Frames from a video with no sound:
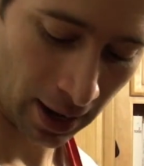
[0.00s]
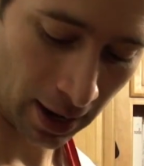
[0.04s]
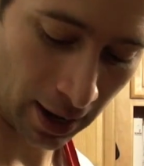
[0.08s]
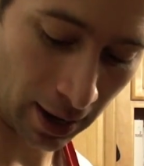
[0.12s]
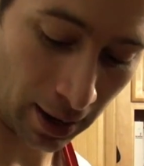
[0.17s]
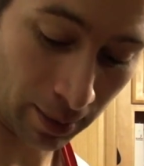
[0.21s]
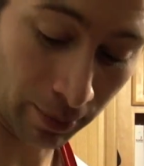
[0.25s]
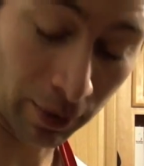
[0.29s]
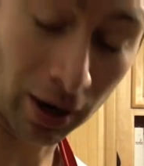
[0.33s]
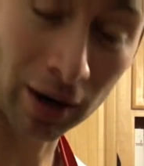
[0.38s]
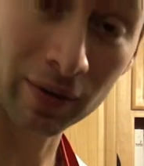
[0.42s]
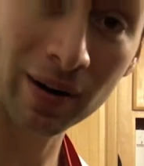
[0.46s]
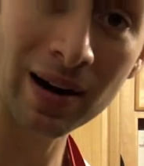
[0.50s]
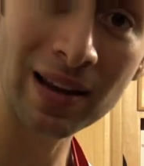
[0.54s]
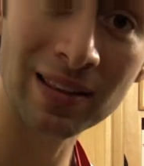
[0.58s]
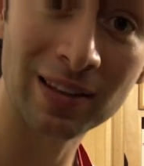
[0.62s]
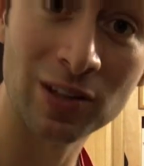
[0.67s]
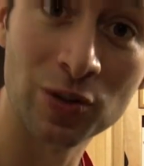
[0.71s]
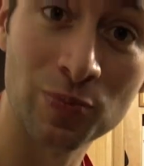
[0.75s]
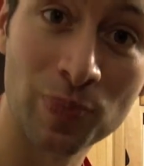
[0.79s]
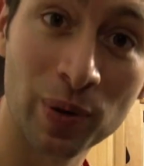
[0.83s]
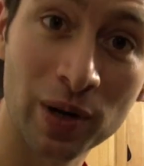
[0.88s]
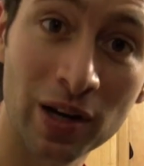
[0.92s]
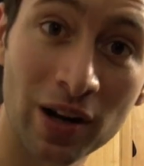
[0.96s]
All right,
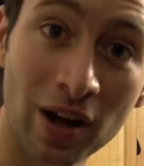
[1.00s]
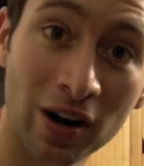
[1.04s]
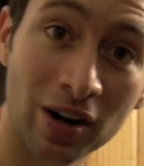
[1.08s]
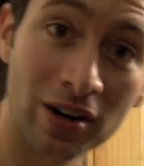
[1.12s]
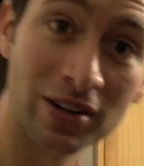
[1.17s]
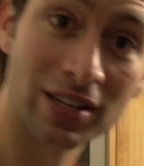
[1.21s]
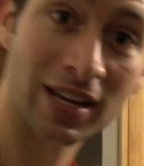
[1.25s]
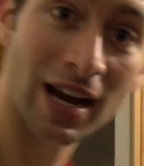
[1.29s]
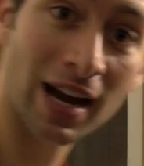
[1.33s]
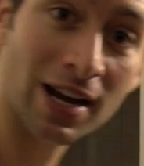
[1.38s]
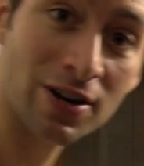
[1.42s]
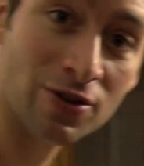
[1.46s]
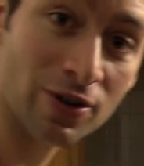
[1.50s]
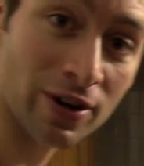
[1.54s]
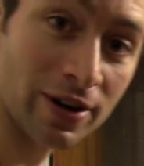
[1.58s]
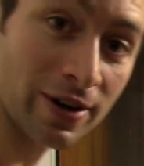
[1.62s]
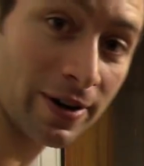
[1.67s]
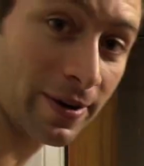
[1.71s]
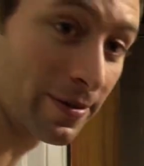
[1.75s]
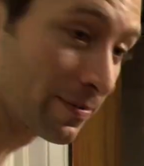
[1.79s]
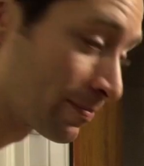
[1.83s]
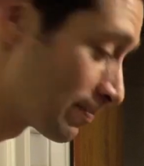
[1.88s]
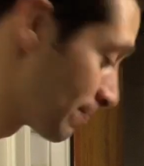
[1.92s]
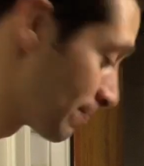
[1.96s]
let's put it on our dehydrator.